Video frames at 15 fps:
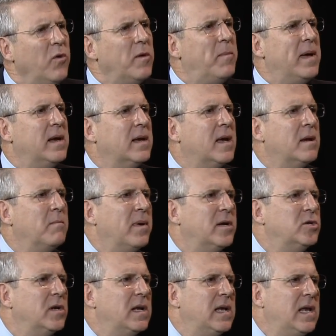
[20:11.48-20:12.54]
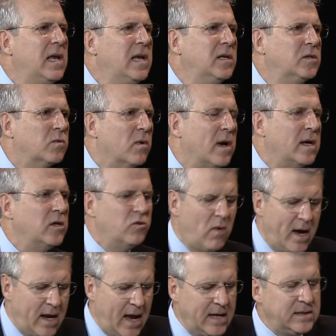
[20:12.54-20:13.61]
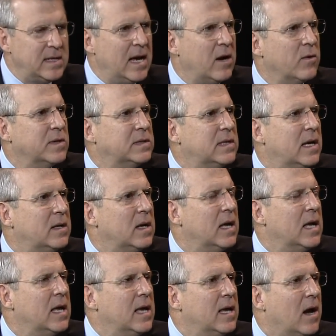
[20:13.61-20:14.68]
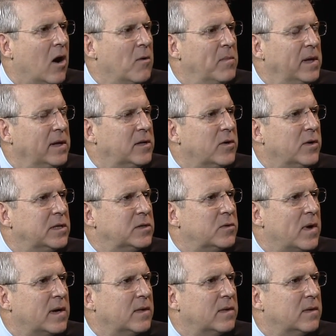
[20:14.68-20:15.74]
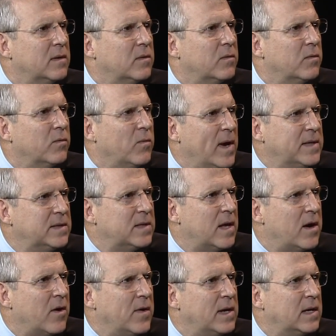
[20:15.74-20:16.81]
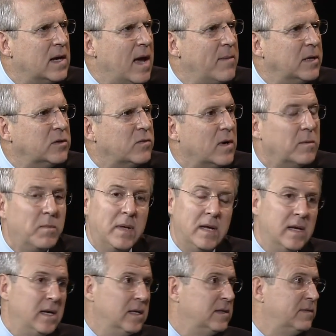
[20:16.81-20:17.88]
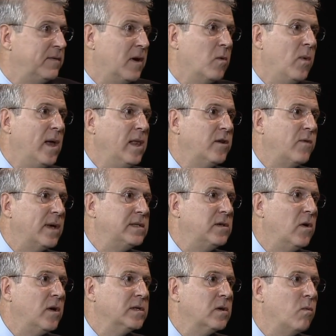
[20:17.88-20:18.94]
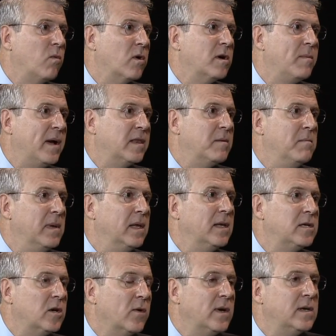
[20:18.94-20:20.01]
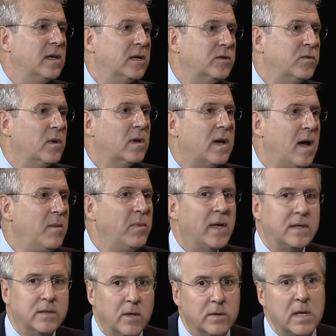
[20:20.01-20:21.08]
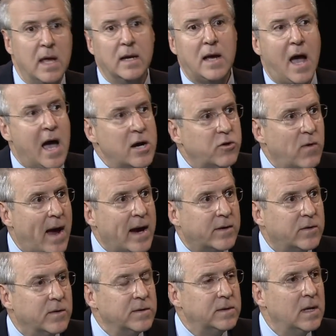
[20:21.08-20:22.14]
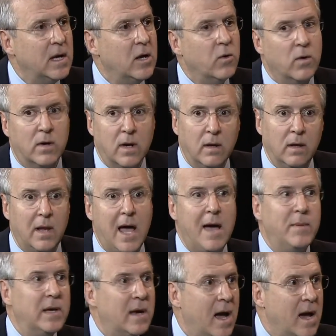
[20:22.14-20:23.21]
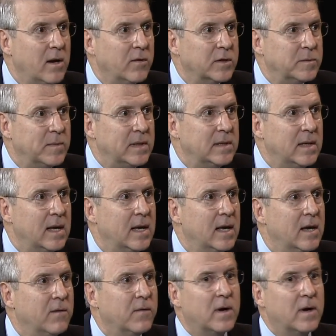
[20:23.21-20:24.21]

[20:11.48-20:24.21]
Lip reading: the Pentagon budget is right? Dwight Eisenhower said our military strength rests on our economic strength, but in his farewell address, he also warned about the military-industrial complex, those contractors who are going to lobby congressmen for